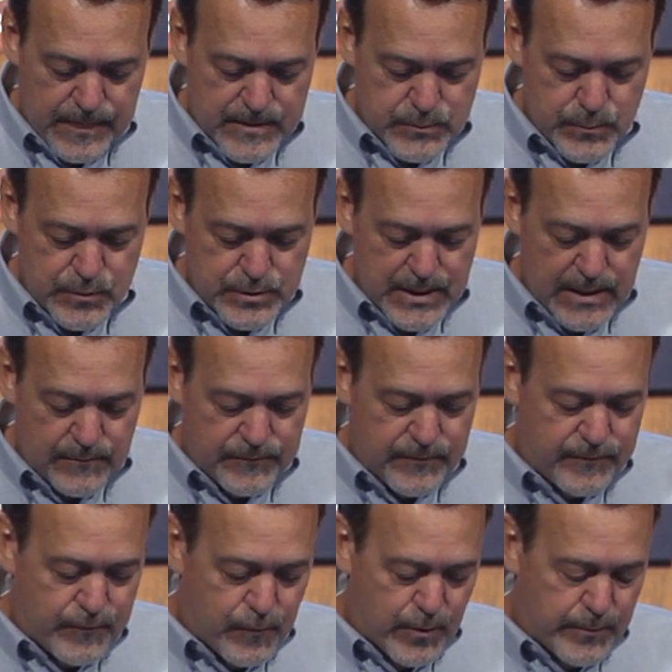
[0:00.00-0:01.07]
It's the most helpful
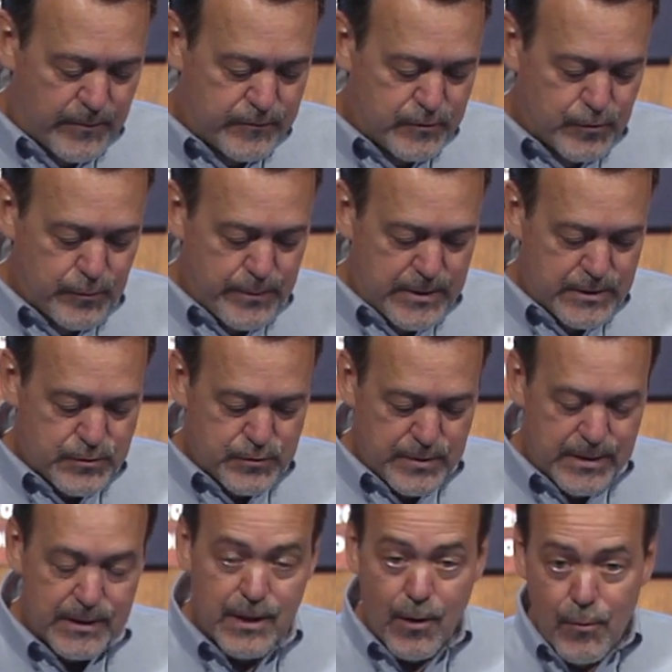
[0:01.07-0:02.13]
form of true ministry,
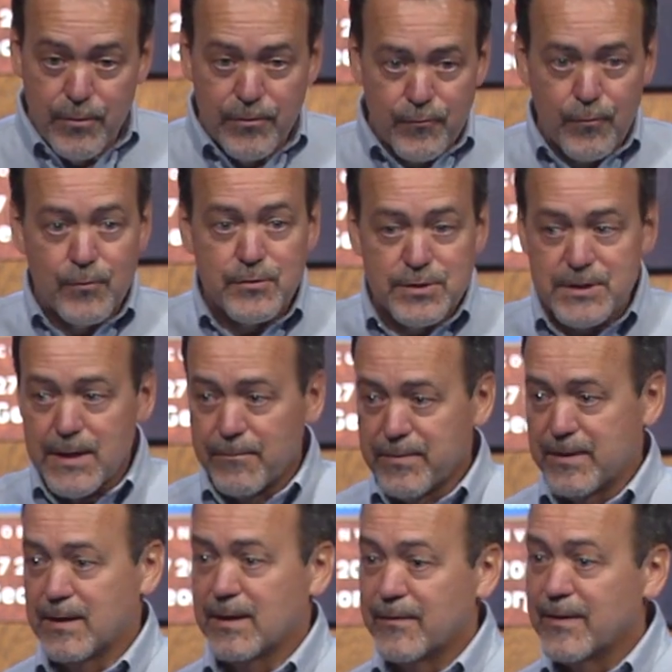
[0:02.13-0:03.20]
to go through
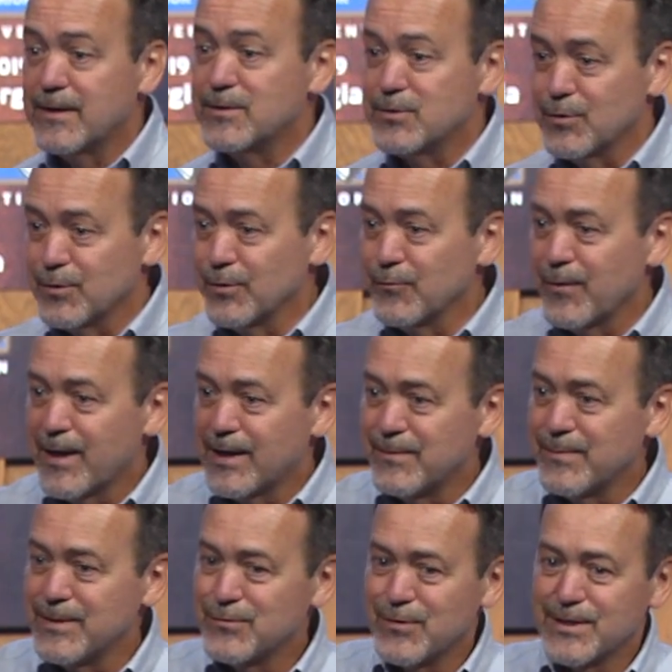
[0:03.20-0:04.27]
something and then turn around
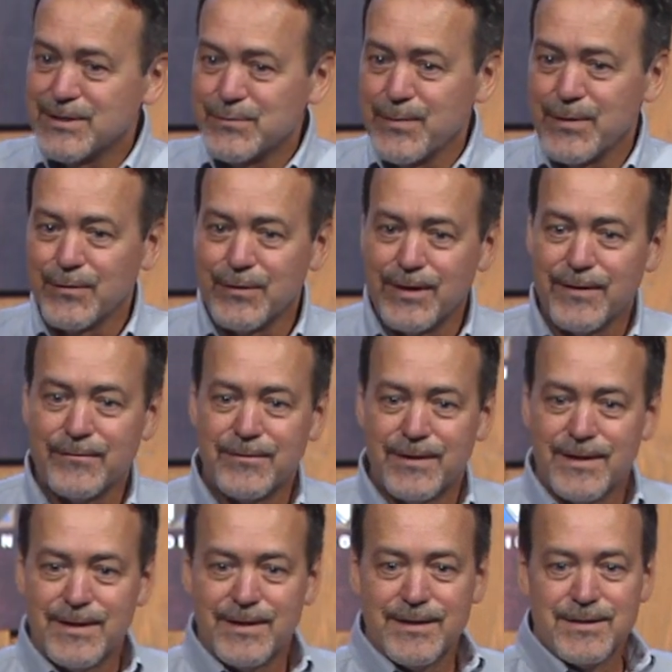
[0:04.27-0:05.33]
and be transparent enough
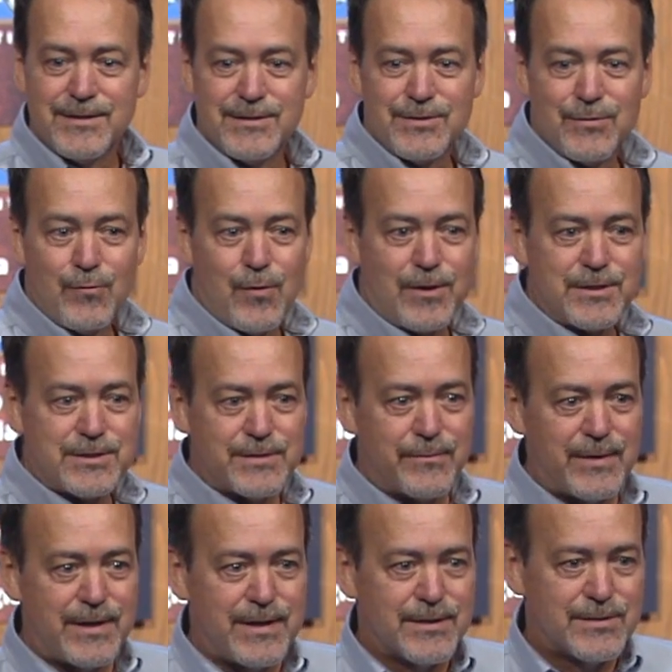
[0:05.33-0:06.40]
to walk
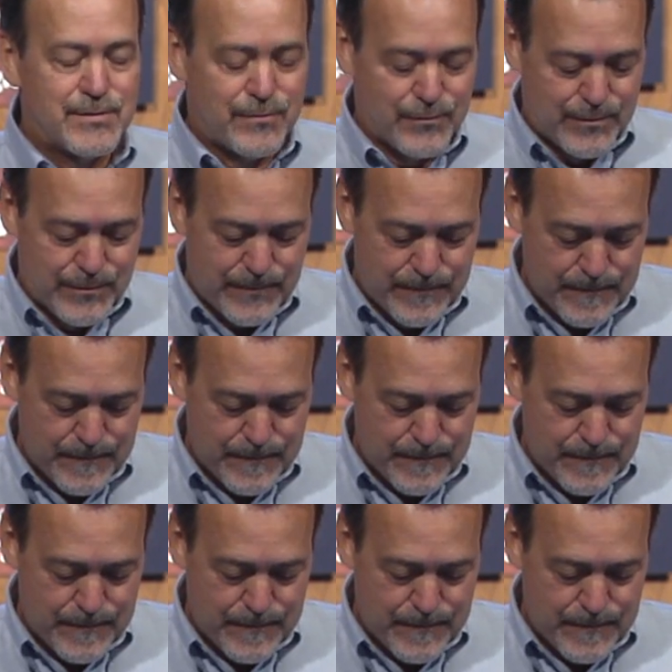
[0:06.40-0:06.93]
somebody else through.